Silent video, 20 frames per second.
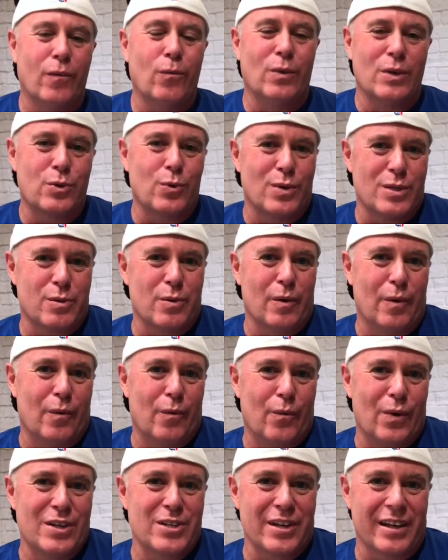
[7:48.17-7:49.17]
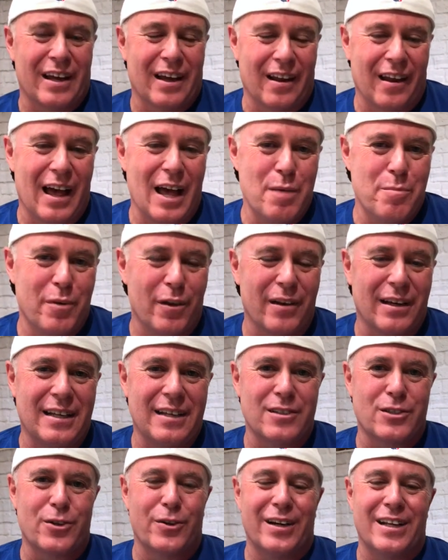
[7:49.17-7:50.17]
which was originally a liability
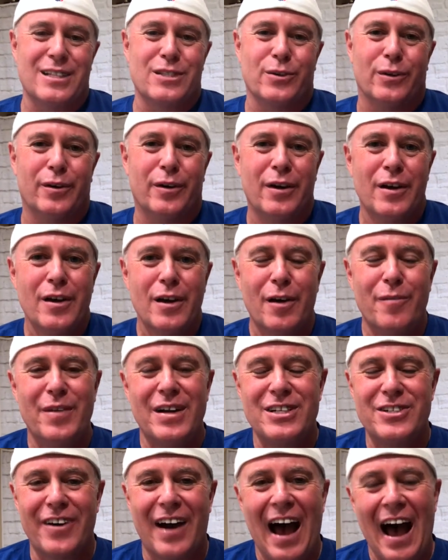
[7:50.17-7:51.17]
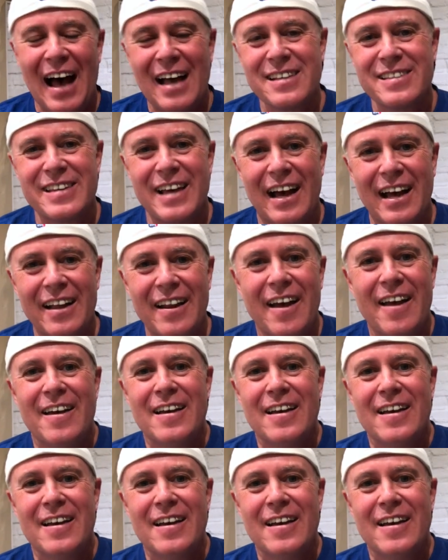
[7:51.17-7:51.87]
and turned into a major asset.